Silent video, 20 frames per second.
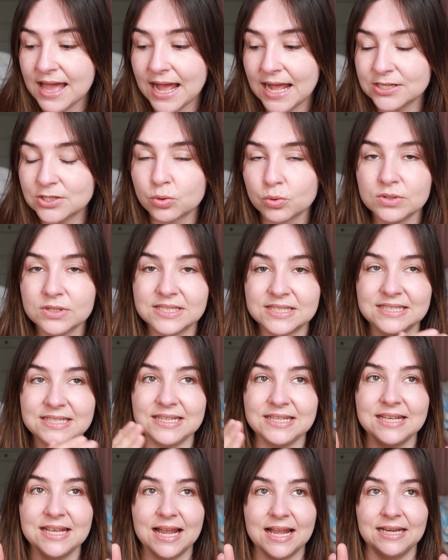I don't
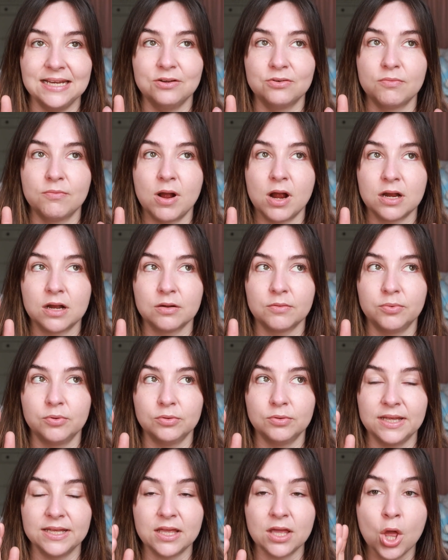see any
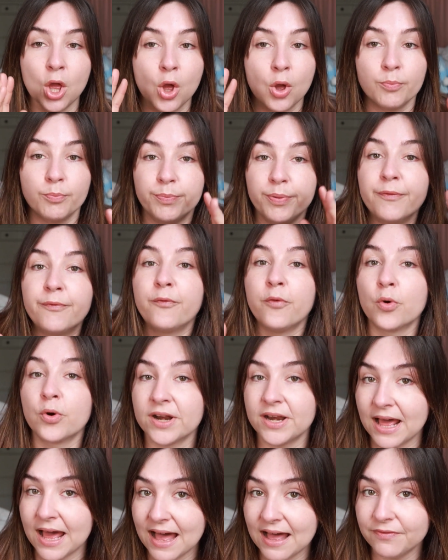remarkable like before
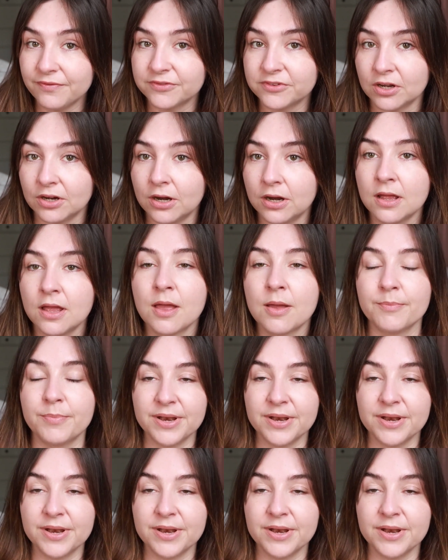and after,